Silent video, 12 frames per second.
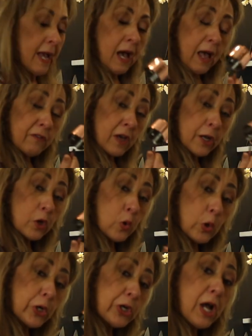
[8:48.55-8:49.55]
I've got a
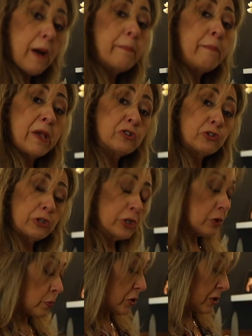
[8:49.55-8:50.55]
1/4 cup
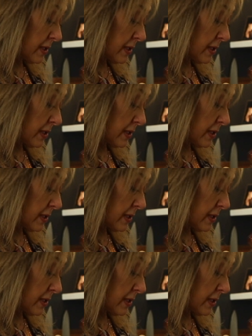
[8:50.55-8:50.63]
measure, which